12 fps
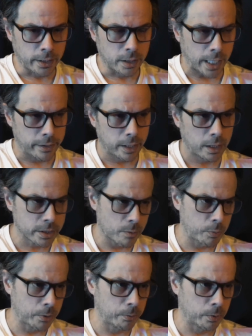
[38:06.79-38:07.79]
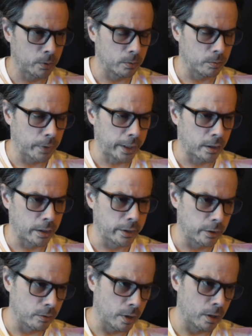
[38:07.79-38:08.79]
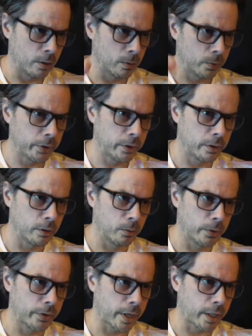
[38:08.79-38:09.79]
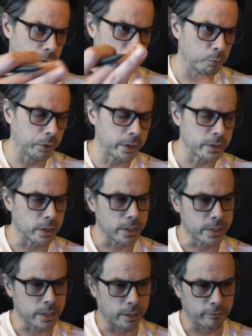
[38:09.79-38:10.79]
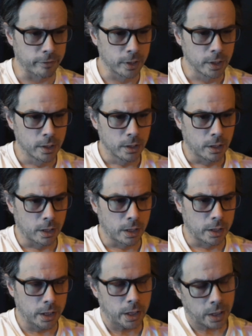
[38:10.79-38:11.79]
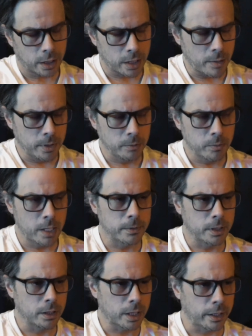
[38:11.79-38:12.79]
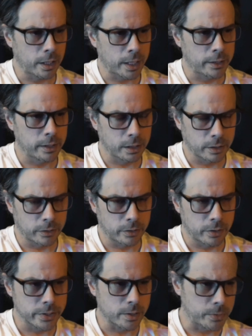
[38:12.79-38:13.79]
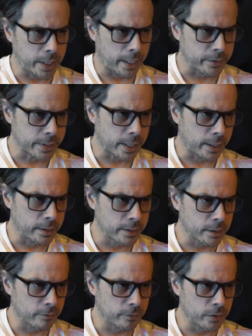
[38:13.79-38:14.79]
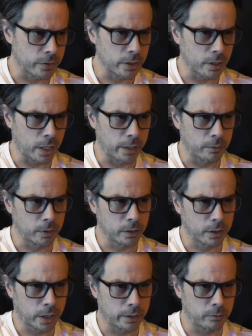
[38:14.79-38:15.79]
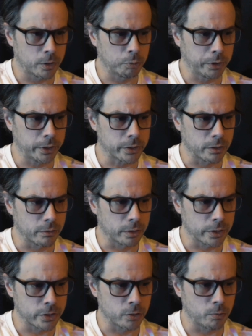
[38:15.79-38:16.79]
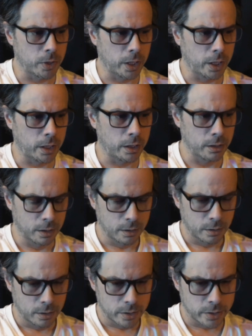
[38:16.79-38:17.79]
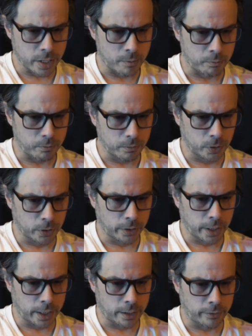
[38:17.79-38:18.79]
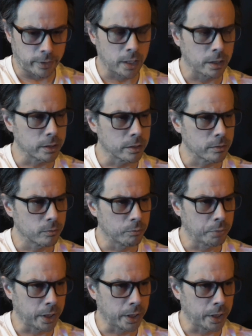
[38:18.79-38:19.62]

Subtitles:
And I think some people might argue, oh, well, with auto completion and stuff. Yeah, I mean, maybe. I think that there are some downsides of using auto completion because you may stop learning how to think.